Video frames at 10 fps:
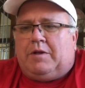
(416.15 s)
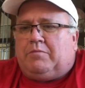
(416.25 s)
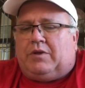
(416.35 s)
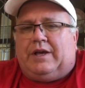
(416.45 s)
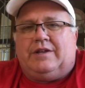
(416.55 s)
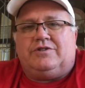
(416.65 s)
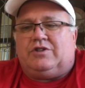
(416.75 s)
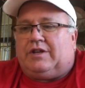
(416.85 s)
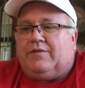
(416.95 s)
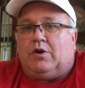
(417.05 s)
Plans
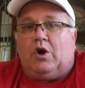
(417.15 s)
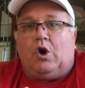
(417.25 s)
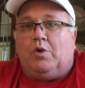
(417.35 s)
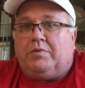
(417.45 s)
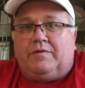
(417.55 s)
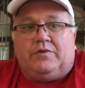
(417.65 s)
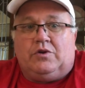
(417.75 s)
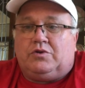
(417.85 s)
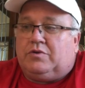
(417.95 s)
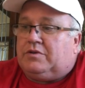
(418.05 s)
to give you a hope in the
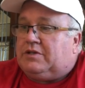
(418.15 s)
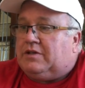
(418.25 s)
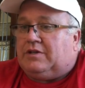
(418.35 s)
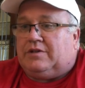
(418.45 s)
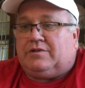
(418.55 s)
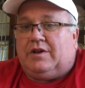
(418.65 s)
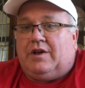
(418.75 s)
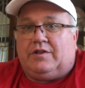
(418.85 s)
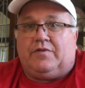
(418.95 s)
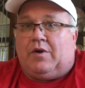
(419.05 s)
future. He says it's
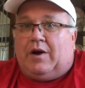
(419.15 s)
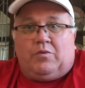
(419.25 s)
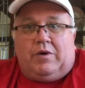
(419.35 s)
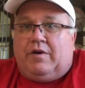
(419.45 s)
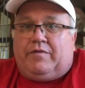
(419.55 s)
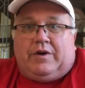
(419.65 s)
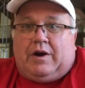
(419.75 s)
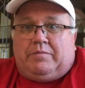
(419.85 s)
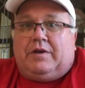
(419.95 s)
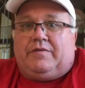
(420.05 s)
for our welfare,
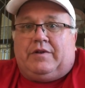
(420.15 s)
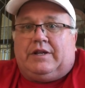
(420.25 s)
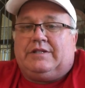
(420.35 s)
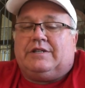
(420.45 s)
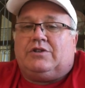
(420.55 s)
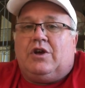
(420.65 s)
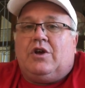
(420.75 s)
our benefit. He says,